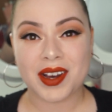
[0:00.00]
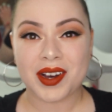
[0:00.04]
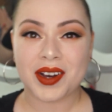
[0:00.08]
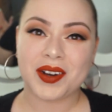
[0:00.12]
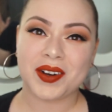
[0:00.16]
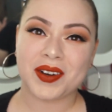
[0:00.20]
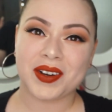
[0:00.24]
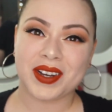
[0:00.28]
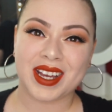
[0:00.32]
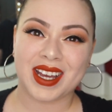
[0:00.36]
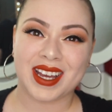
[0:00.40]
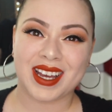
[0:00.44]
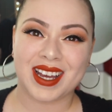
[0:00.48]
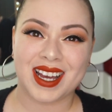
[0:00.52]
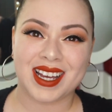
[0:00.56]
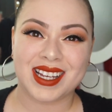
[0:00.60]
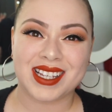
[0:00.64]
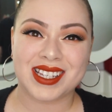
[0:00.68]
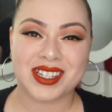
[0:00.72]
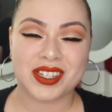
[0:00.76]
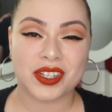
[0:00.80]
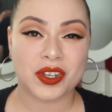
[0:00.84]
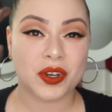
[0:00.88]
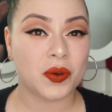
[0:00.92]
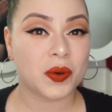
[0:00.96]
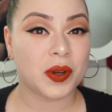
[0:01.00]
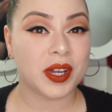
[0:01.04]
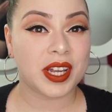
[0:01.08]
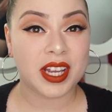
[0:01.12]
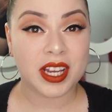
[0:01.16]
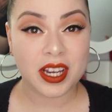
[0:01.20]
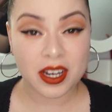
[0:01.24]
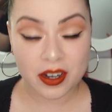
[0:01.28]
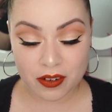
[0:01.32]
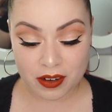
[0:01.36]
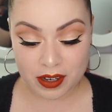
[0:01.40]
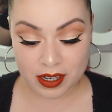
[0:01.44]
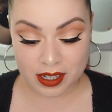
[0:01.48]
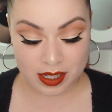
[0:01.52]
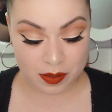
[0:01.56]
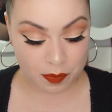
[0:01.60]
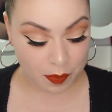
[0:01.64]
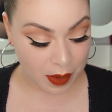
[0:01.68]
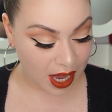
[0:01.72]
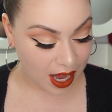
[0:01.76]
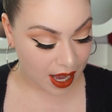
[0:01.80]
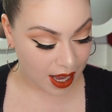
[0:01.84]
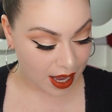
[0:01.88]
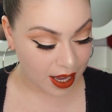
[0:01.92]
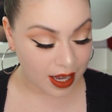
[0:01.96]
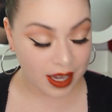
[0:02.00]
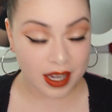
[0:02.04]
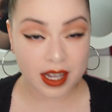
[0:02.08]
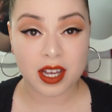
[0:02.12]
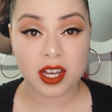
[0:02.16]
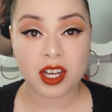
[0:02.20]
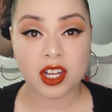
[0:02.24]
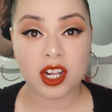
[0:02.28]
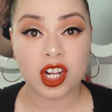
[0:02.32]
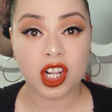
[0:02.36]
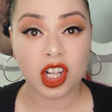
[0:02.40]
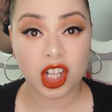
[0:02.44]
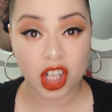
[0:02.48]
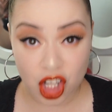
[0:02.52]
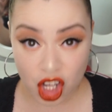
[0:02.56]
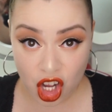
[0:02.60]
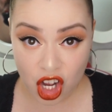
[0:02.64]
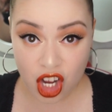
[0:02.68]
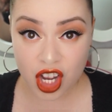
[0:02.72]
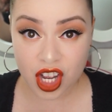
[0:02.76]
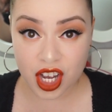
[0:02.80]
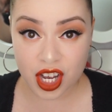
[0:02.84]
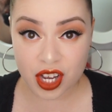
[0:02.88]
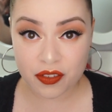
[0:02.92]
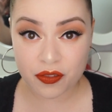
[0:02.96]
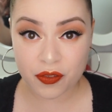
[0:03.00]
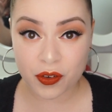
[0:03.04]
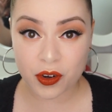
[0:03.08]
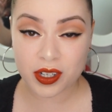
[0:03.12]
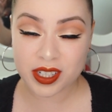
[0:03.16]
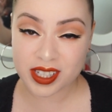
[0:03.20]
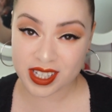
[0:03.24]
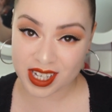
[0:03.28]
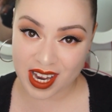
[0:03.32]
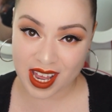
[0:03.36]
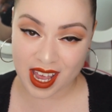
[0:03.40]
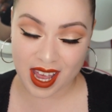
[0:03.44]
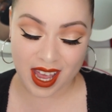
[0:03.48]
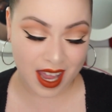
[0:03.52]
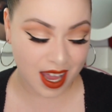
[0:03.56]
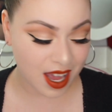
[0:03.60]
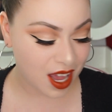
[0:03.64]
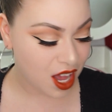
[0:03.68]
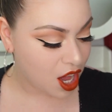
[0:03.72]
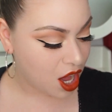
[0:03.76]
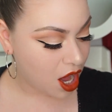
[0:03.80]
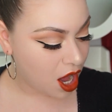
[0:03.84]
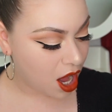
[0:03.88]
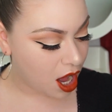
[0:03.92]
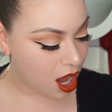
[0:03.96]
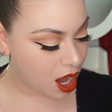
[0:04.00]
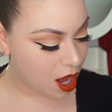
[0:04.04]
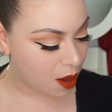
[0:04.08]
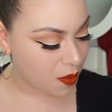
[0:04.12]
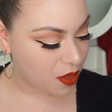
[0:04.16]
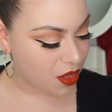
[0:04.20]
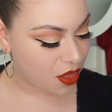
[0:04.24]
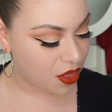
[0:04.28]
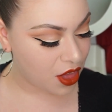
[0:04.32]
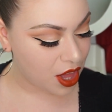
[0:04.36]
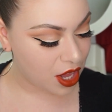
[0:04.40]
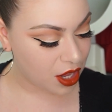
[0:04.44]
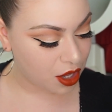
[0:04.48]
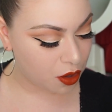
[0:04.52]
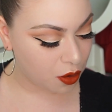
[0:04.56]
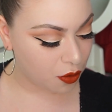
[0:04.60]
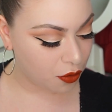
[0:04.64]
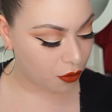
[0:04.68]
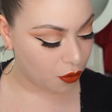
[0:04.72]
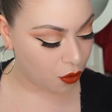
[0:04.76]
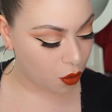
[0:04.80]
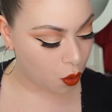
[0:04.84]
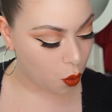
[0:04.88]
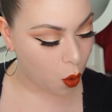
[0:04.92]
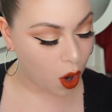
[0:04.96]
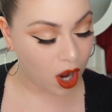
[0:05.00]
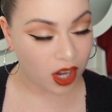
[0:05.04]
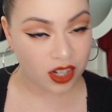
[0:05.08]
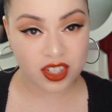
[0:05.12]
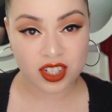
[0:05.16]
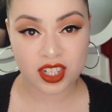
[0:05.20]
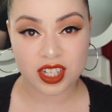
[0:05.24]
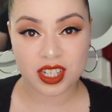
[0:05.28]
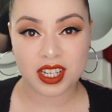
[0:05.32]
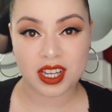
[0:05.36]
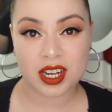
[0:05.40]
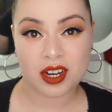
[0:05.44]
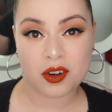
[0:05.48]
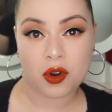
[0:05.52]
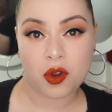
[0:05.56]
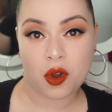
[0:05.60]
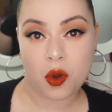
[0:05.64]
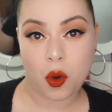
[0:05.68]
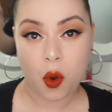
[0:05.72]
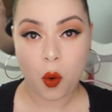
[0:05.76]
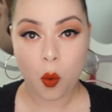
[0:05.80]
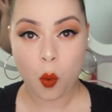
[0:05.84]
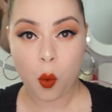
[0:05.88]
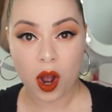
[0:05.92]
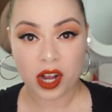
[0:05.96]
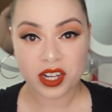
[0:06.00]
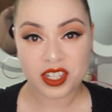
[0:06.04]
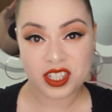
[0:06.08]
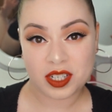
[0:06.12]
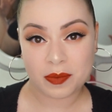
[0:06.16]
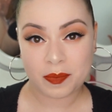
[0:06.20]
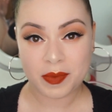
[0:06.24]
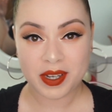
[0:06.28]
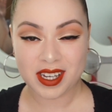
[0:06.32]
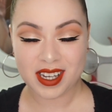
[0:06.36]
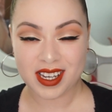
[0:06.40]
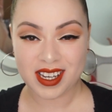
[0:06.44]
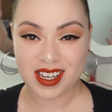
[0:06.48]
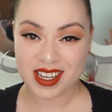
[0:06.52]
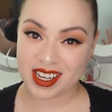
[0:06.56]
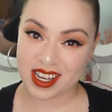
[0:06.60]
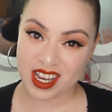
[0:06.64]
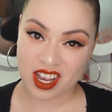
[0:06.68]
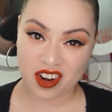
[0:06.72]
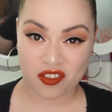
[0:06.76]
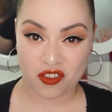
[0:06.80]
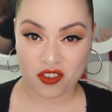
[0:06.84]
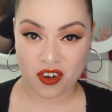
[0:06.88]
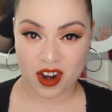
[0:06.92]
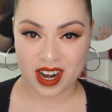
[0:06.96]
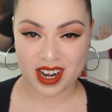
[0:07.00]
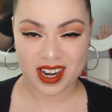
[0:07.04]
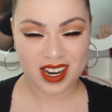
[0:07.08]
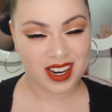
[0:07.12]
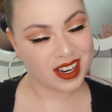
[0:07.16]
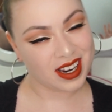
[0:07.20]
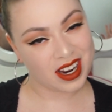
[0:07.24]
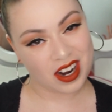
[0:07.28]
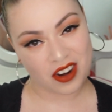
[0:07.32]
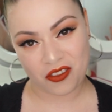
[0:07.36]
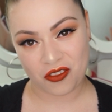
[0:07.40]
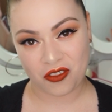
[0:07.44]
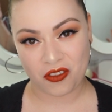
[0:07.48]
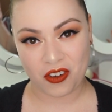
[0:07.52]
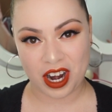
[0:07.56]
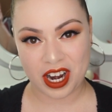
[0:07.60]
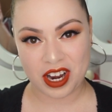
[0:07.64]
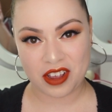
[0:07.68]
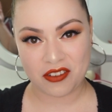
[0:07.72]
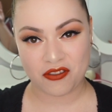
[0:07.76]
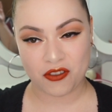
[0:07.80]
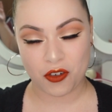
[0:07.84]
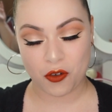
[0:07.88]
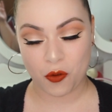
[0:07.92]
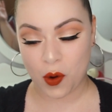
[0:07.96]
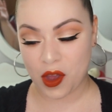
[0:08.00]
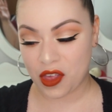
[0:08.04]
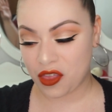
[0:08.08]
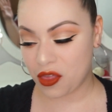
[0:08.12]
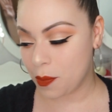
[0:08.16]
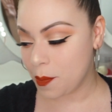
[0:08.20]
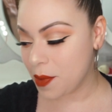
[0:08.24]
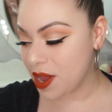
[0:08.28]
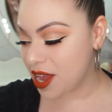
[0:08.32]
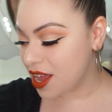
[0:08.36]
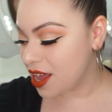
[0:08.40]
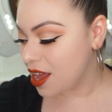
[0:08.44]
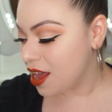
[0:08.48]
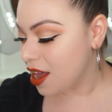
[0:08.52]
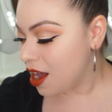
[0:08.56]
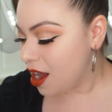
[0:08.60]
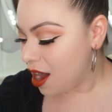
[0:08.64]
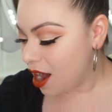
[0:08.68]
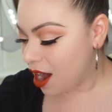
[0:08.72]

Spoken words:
Okay guys, so here is my look for today. Thank you for watching and watching me get ready with me.